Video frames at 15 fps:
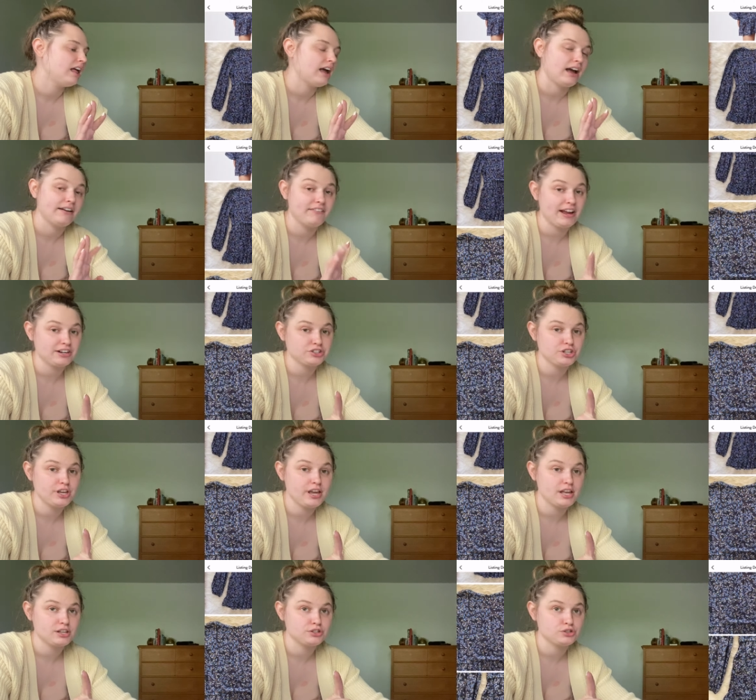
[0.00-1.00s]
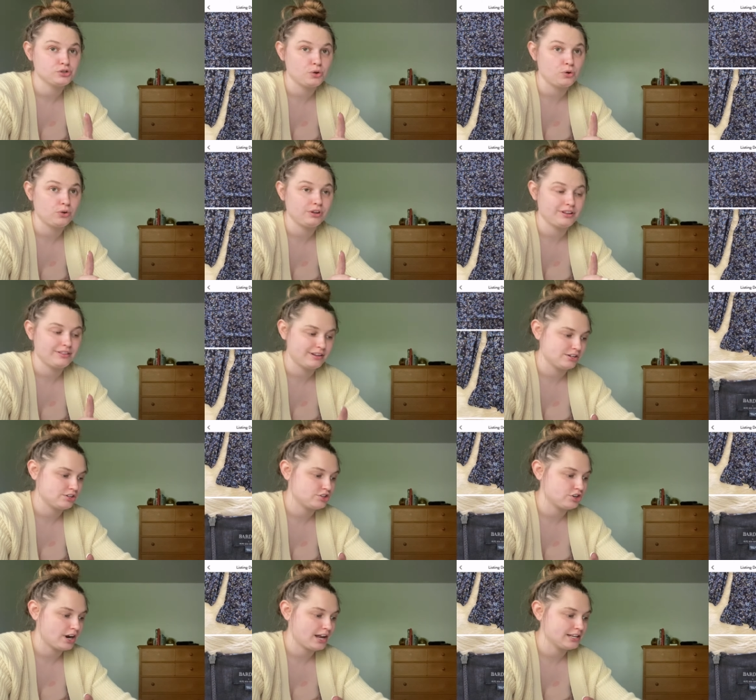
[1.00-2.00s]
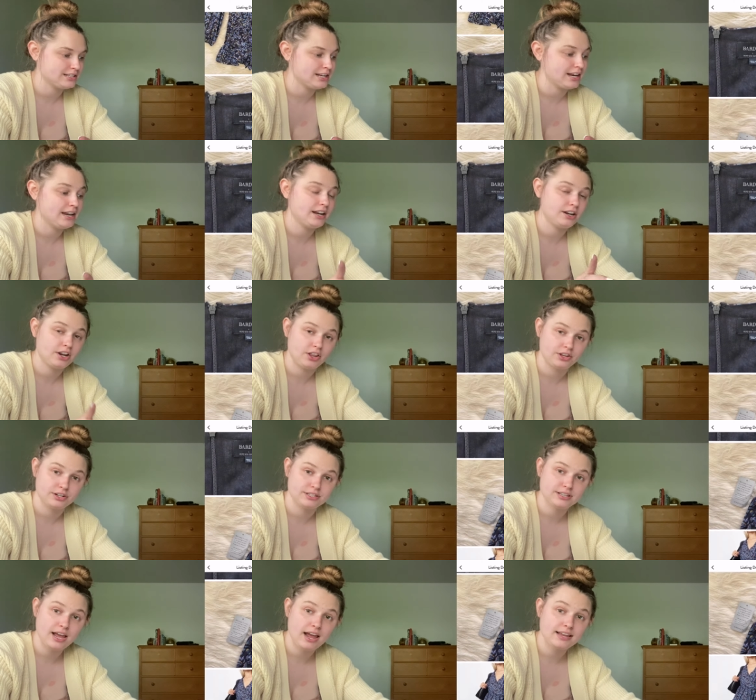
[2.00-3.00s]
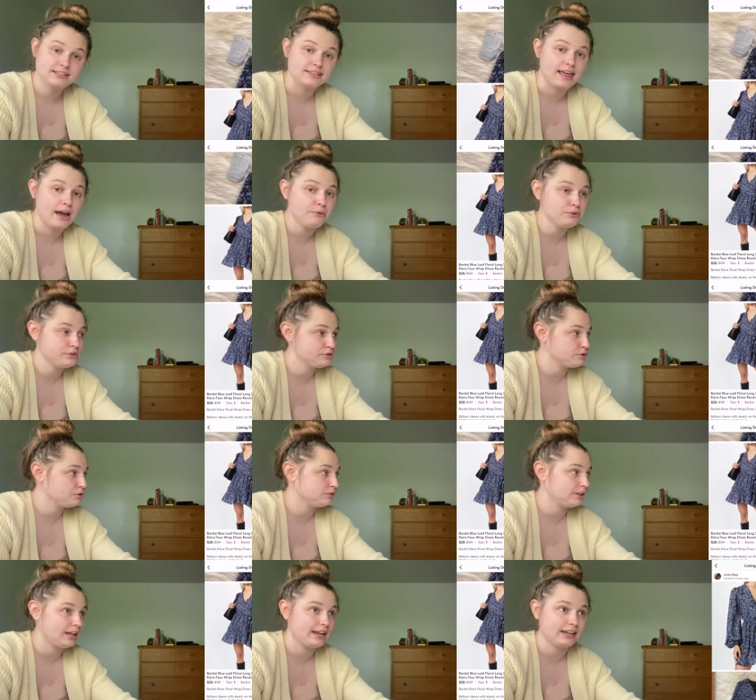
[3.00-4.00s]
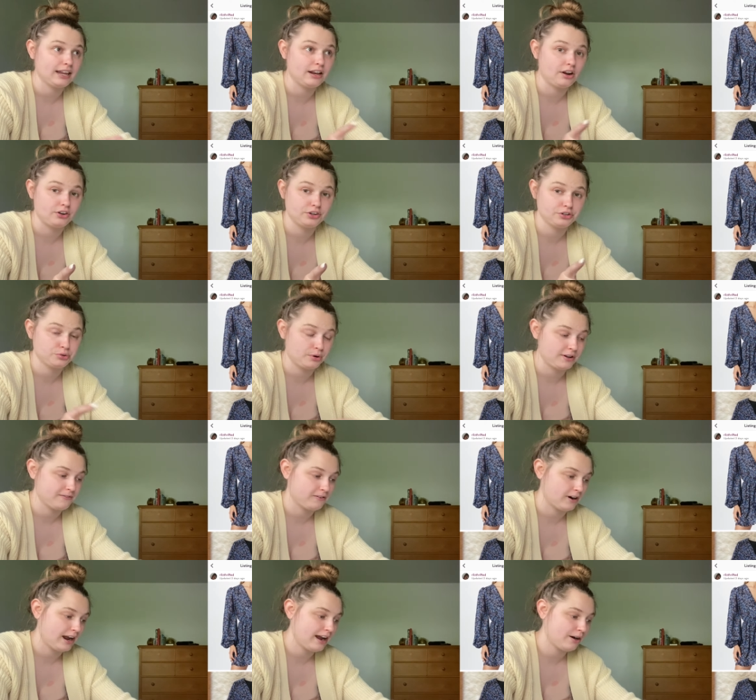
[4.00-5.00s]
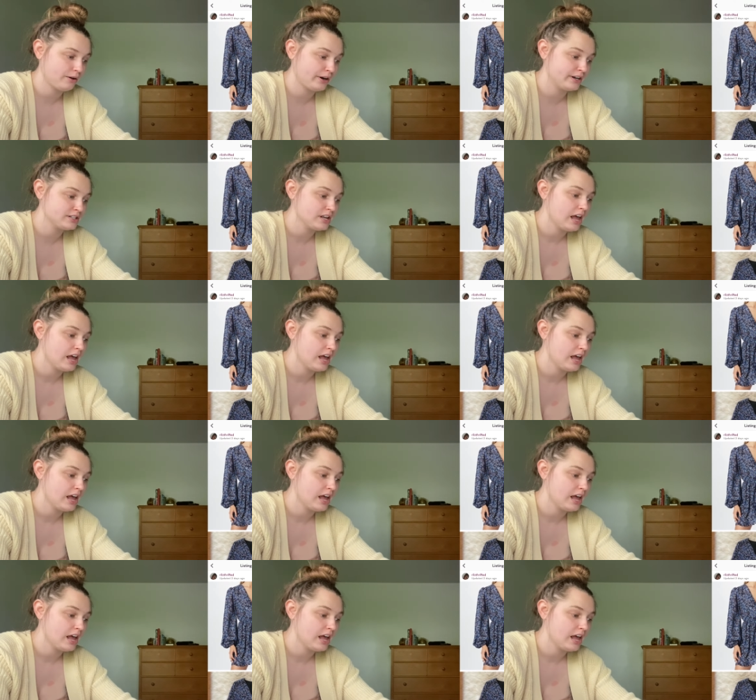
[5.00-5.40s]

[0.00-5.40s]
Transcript: I've actually sold this dress in another size. That one sold like in under twenty-four hours,